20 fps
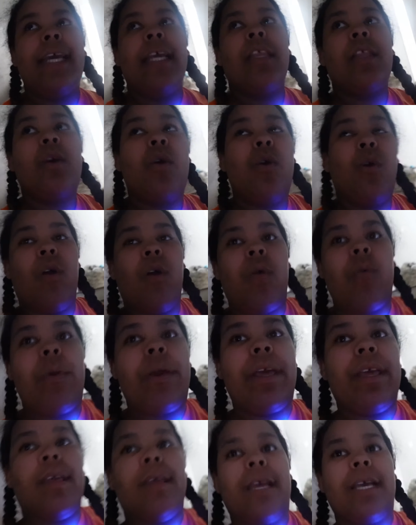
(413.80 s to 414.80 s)
in the
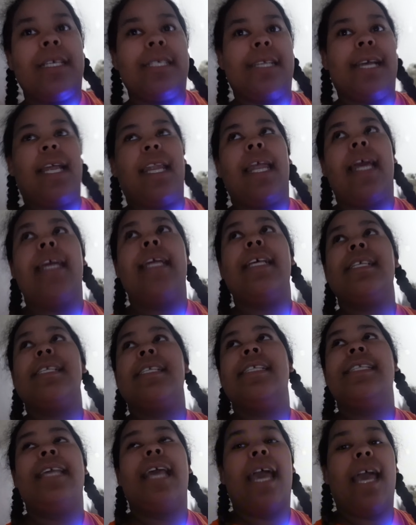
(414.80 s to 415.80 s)
hallway because that light is
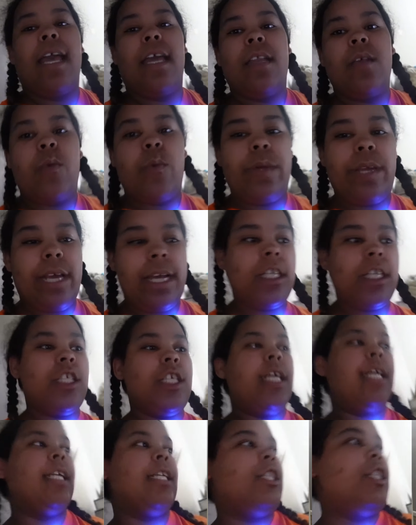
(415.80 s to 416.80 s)
dead and we got to
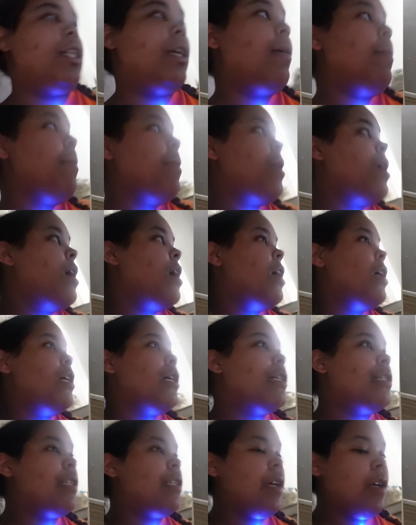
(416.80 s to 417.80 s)
change it.
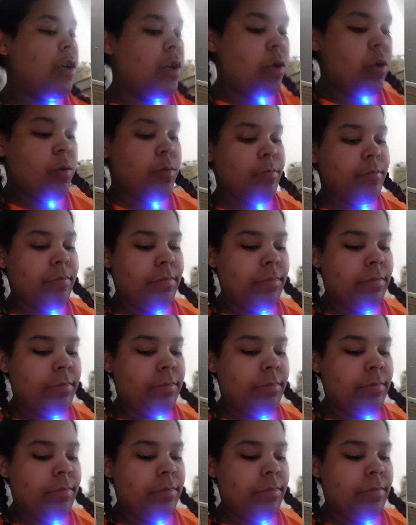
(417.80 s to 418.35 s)
So